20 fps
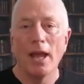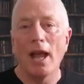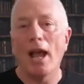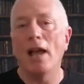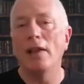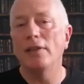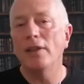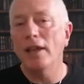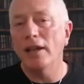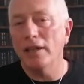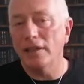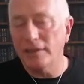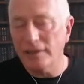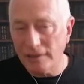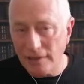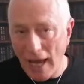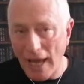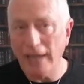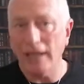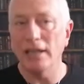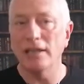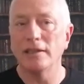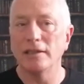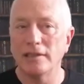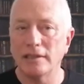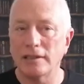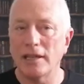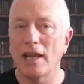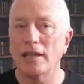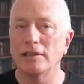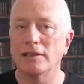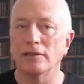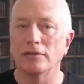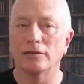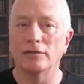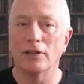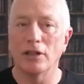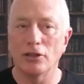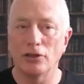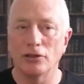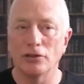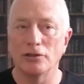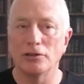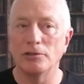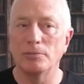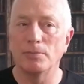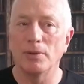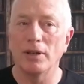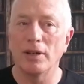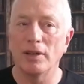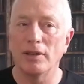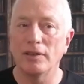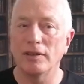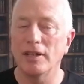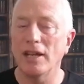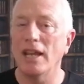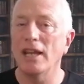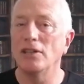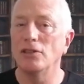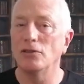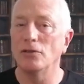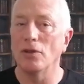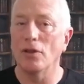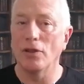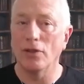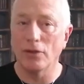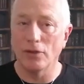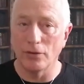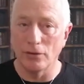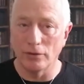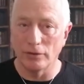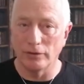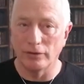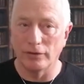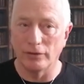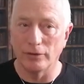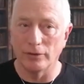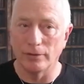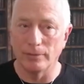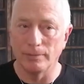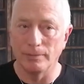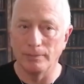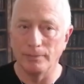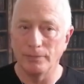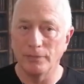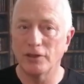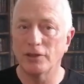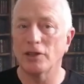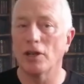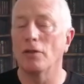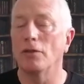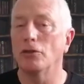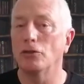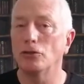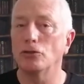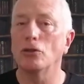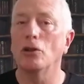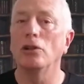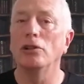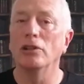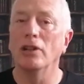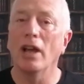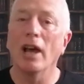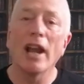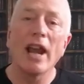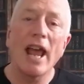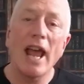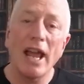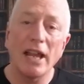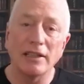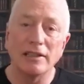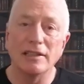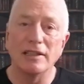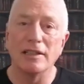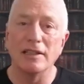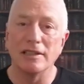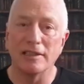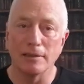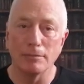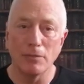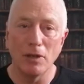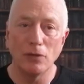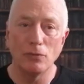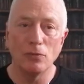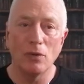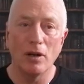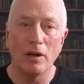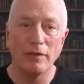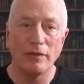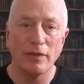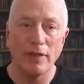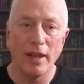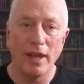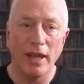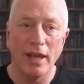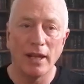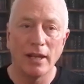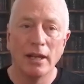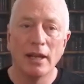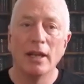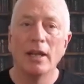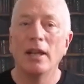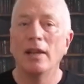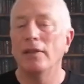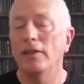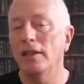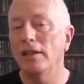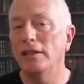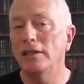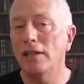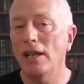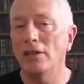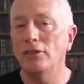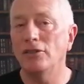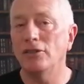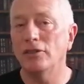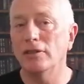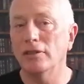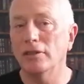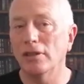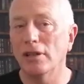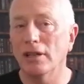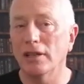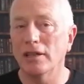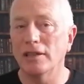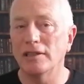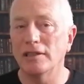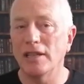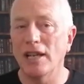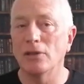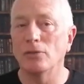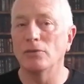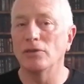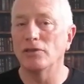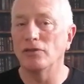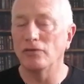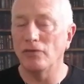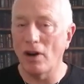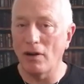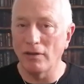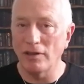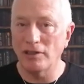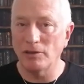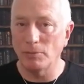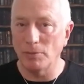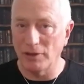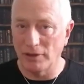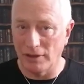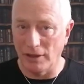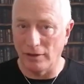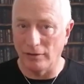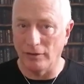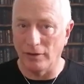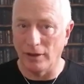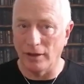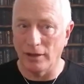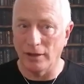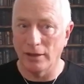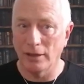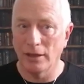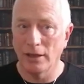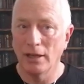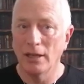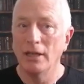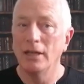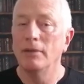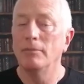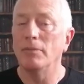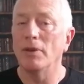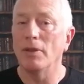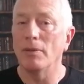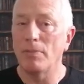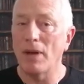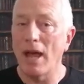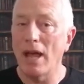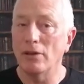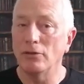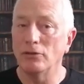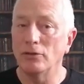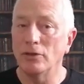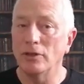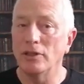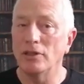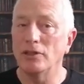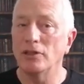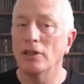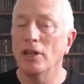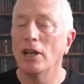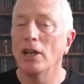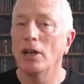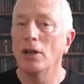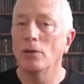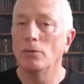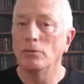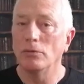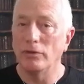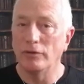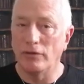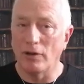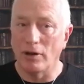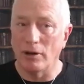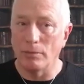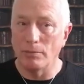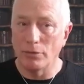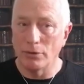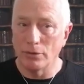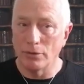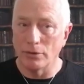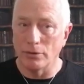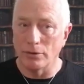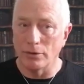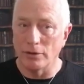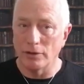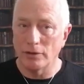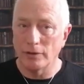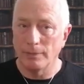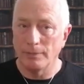And then a second set of rituals birthed it into a thought form. So the troll kind of acted as a midwife there. The intention, like I said, was very specific, but the boundaries were very broad.